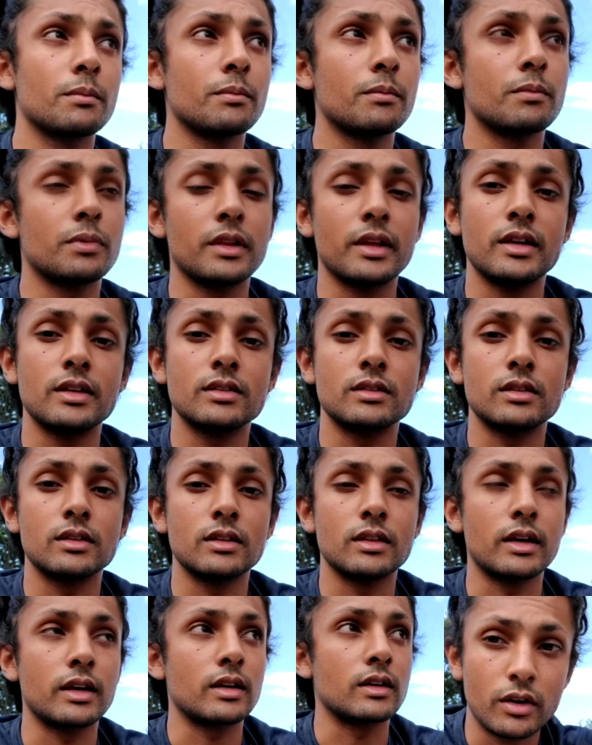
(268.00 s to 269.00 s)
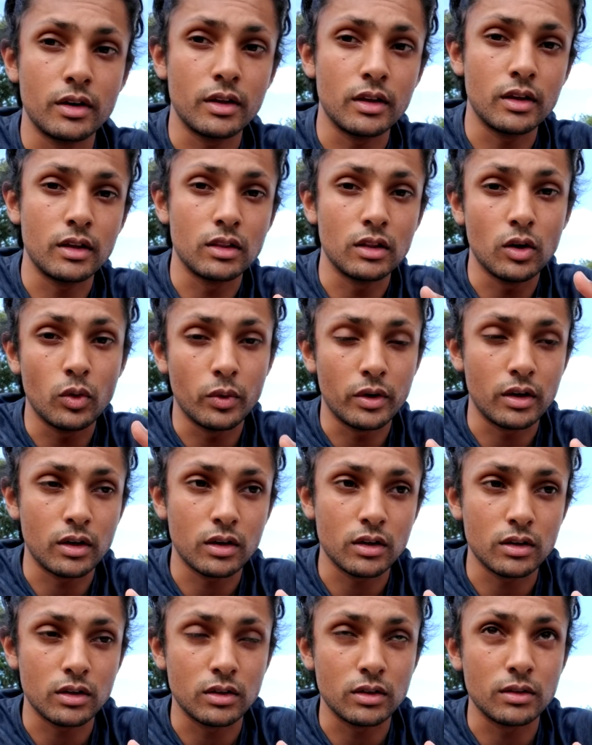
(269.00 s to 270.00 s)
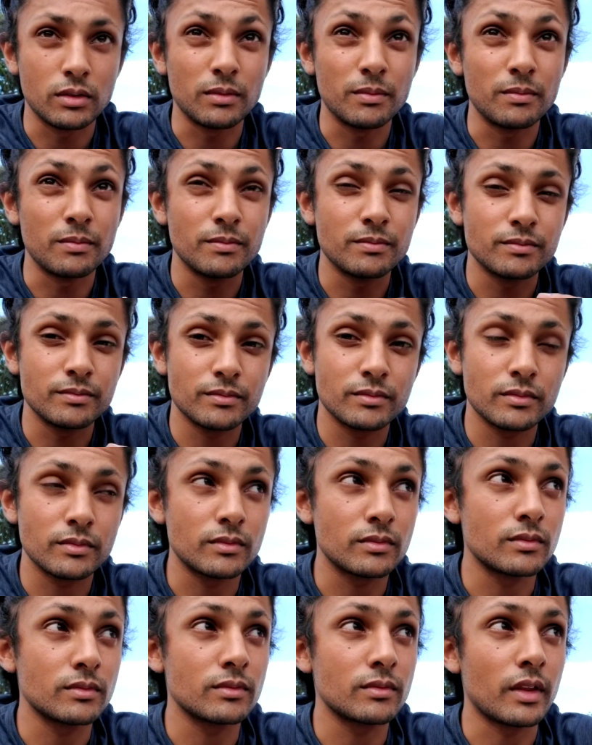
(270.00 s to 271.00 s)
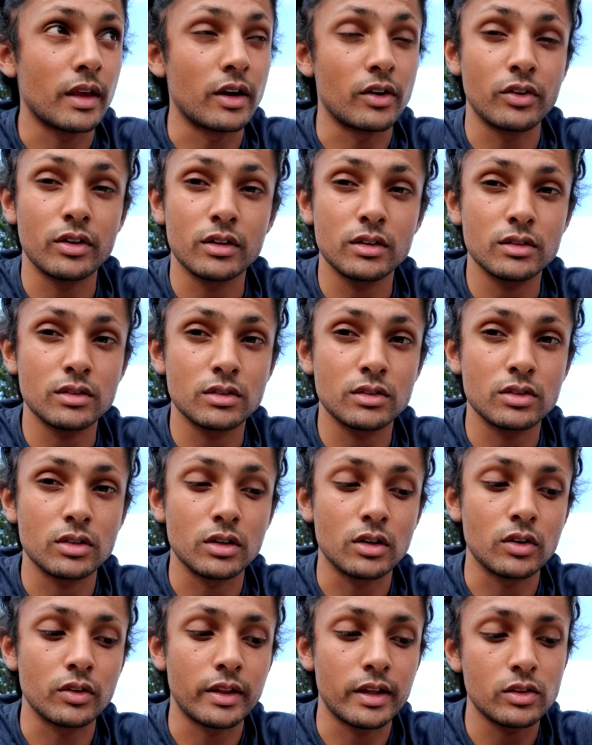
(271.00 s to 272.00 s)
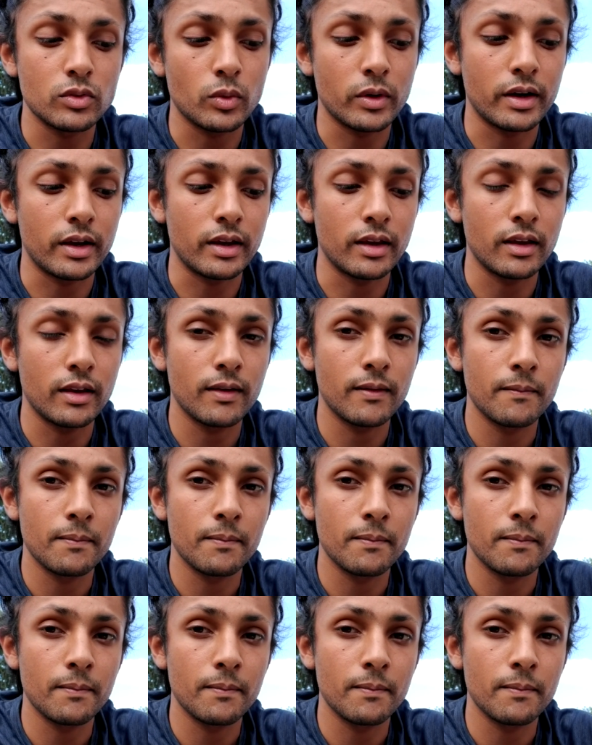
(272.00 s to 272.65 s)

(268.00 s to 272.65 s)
placed in like the low income areas, so that's why